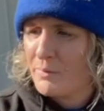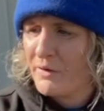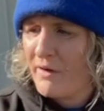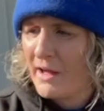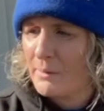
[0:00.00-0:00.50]

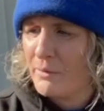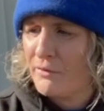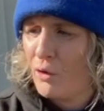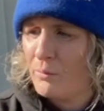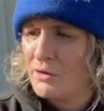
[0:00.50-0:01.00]
providing
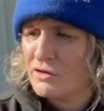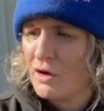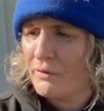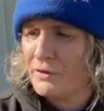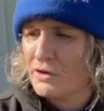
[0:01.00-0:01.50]
performance,
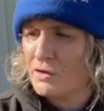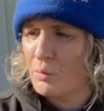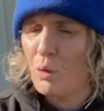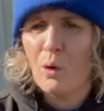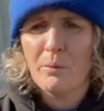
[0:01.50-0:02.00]
softness
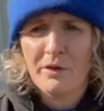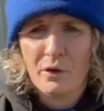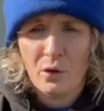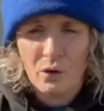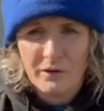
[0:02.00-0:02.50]
and warmth
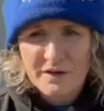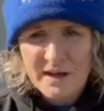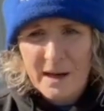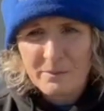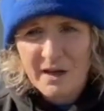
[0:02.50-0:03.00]
all at the
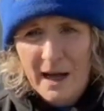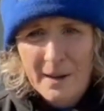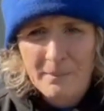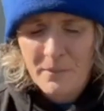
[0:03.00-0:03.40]
same time.